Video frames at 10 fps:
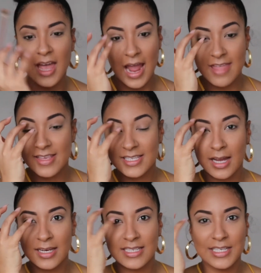and this
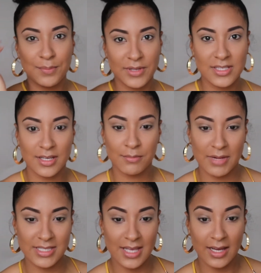kind of deepens up
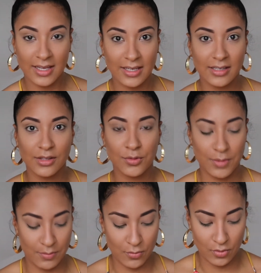my socket a little
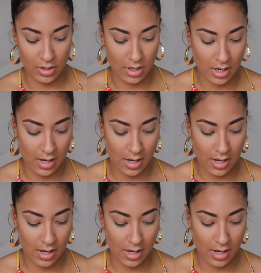bit more